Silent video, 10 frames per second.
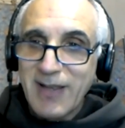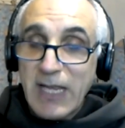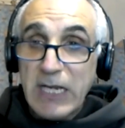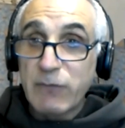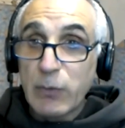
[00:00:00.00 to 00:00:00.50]

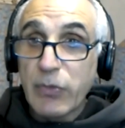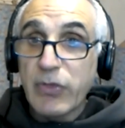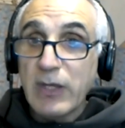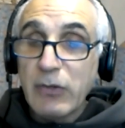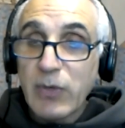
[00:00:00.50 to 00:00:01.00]
And if you
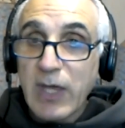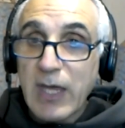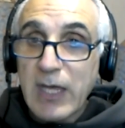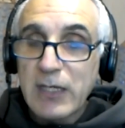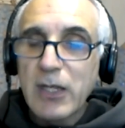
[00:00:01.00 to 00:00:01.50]
think you
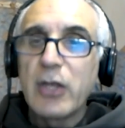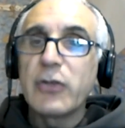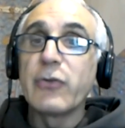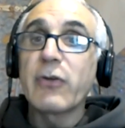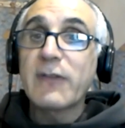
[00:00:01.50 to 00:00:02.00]
can,
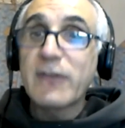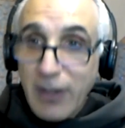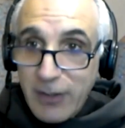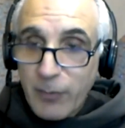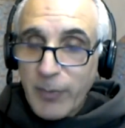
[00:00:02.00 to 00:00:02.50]
you're a
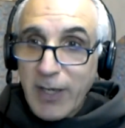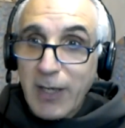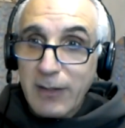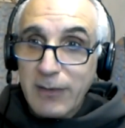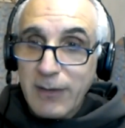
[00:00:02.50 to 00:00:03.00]

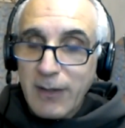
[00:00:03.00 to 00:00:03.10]
psychopath.